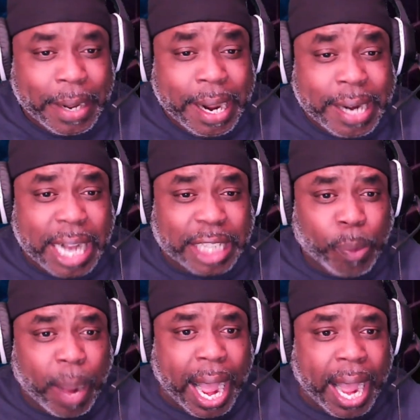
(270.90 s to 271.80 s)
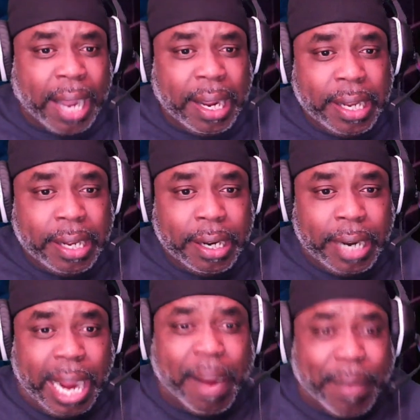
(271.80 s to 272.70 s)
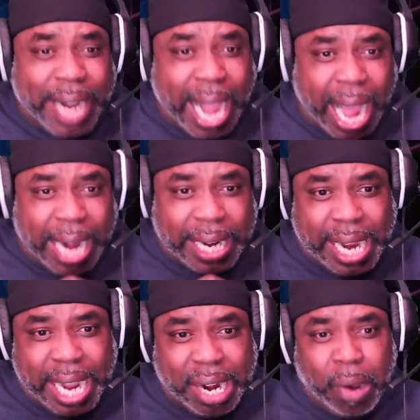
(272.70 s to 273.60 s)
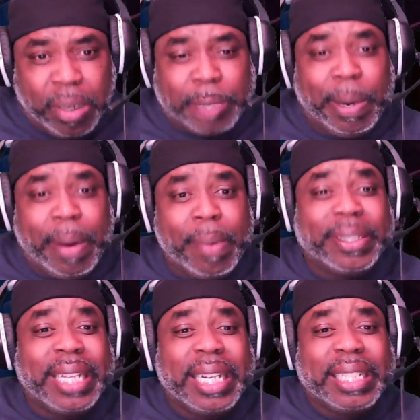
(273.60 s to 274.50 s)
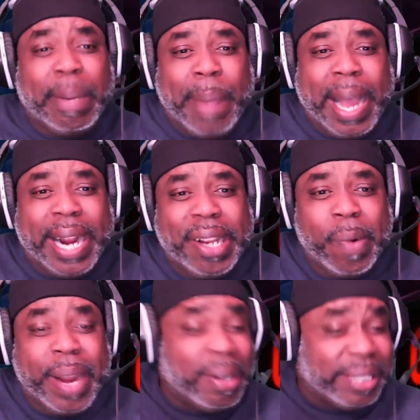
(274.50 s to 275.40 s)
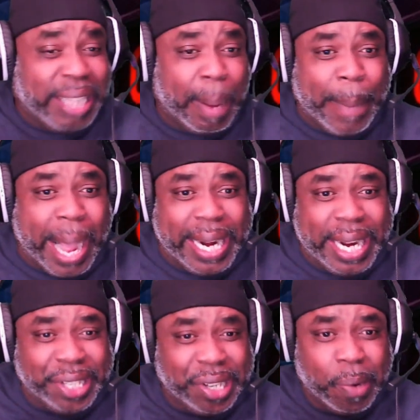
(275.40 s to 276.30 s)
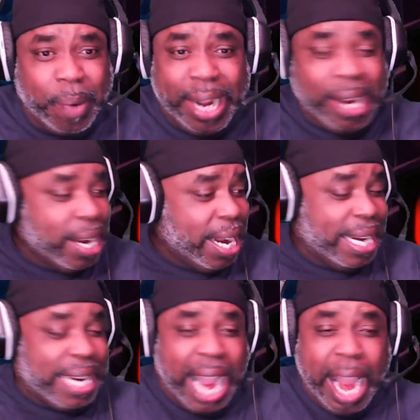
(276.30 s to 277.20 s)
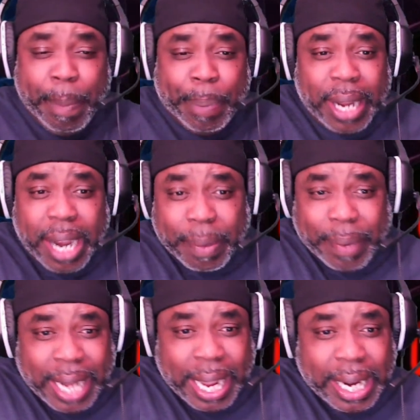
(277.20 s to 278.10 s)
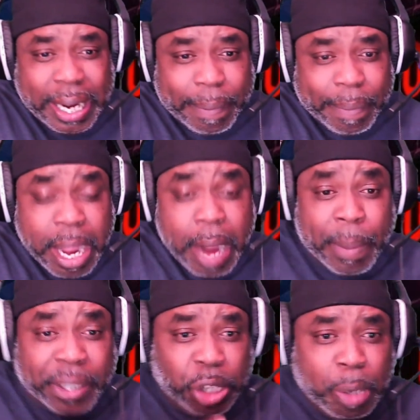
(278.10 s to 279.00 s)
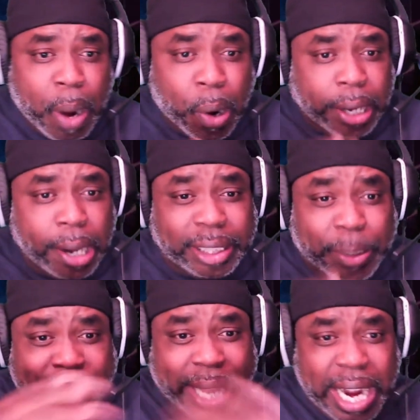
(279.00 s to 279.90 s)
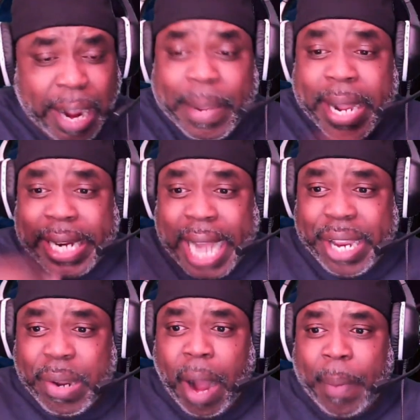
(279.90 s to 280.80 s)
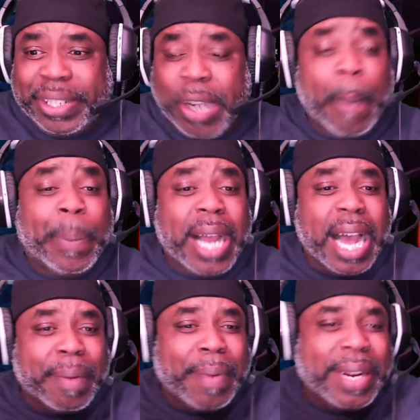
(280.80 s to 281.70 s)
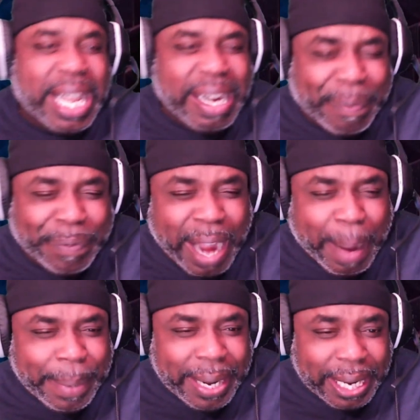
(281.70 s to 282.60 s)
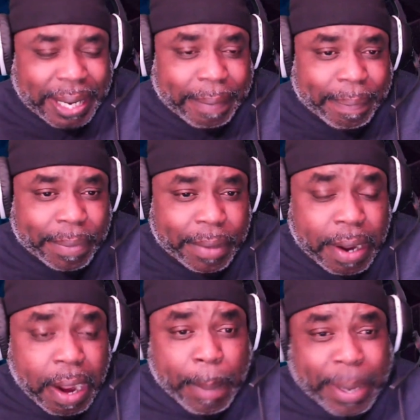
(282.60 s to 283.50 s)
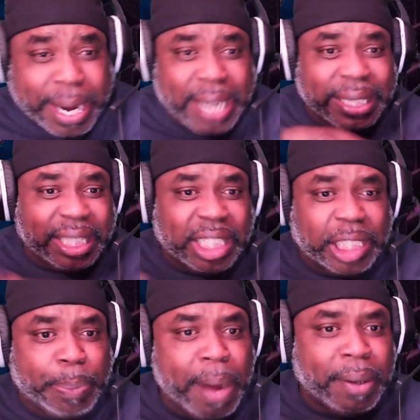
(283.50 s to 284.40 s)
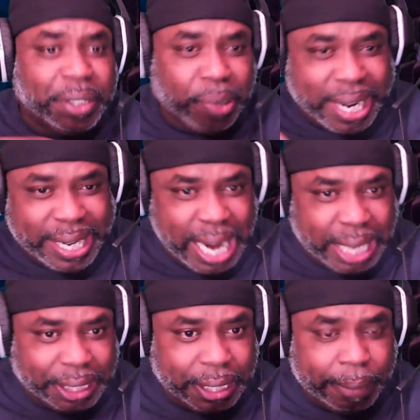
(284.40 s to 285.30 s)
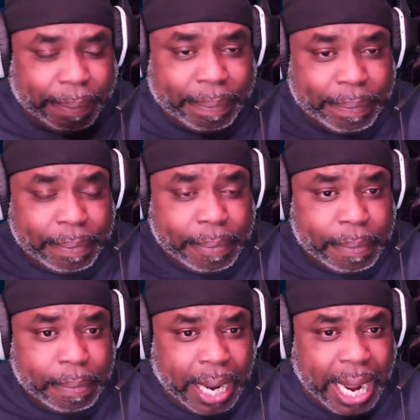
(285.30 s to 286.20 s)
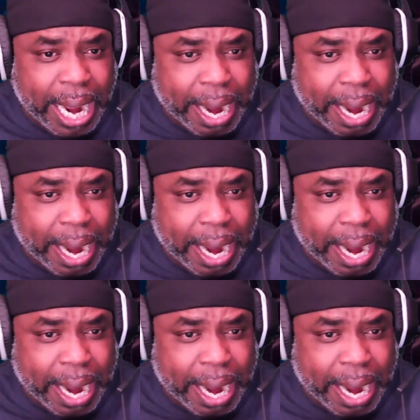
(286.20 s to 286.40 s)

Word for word: that's why every now and again the Holy Spirit will send somebody your way or somebody's your way. They ain't blood related, but you more closer with them than you are with your blood related family because it's a spiritual connection. Huh?